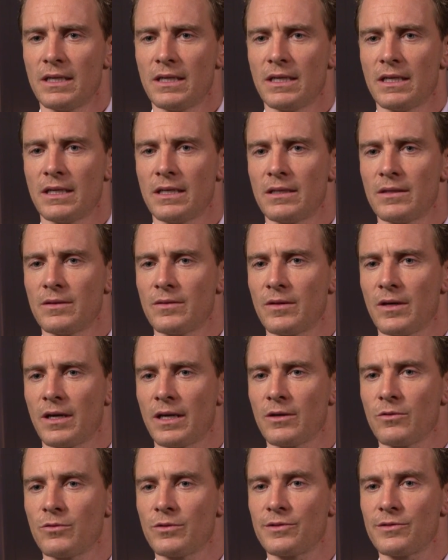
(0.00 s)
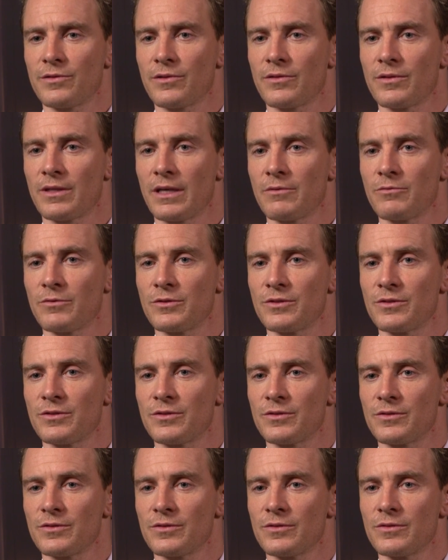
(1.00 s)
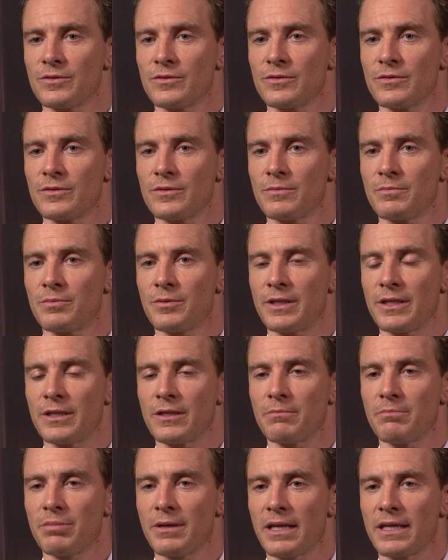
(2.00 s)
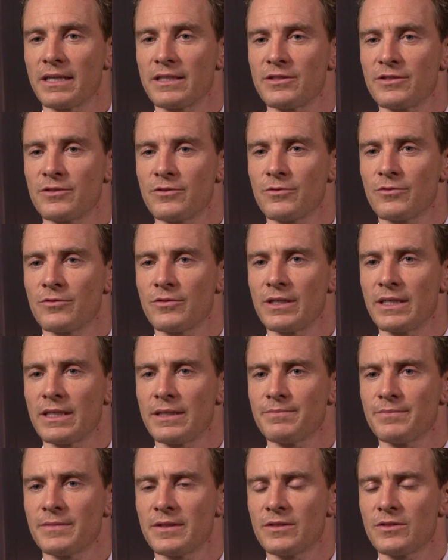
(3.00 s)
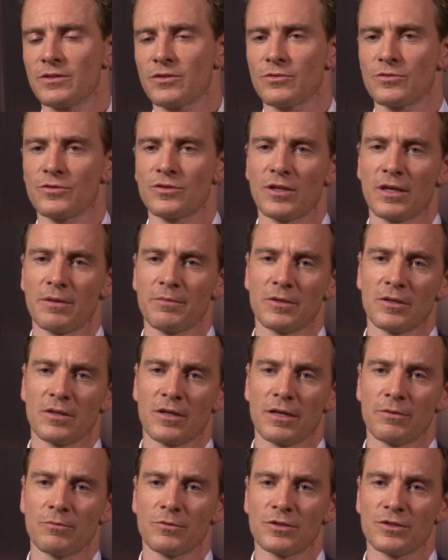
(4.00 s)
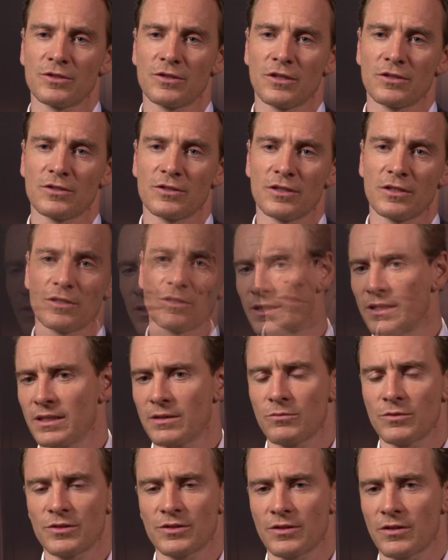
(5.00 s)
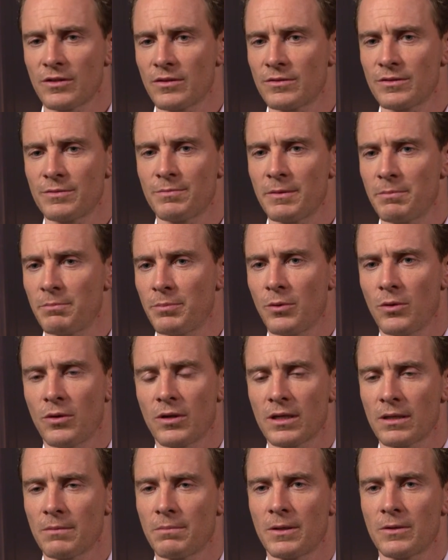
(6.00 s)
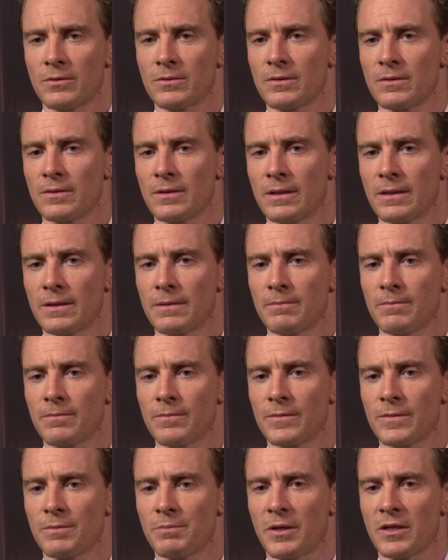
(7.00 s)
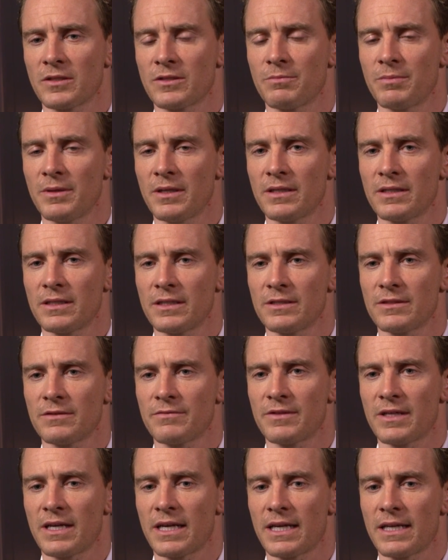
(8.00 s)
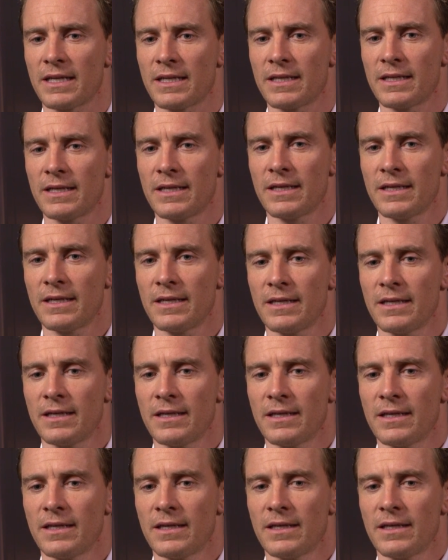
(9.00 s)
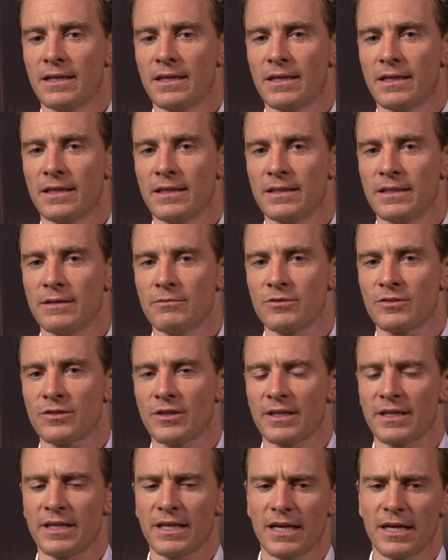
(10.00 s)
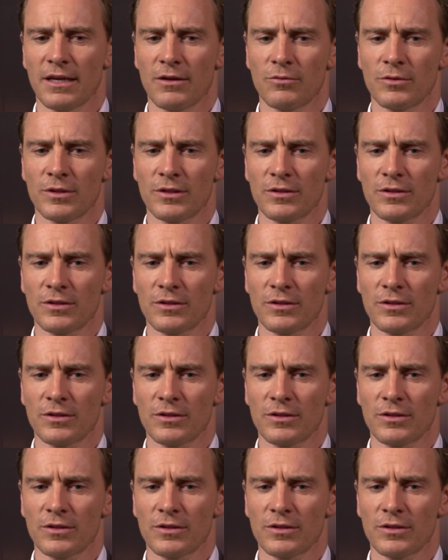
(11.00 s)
And I always thought that was a pretty compelling story, and so Simon and I were discussing it, and we started spitballing about the possibilities of that, and he was like, yeah, we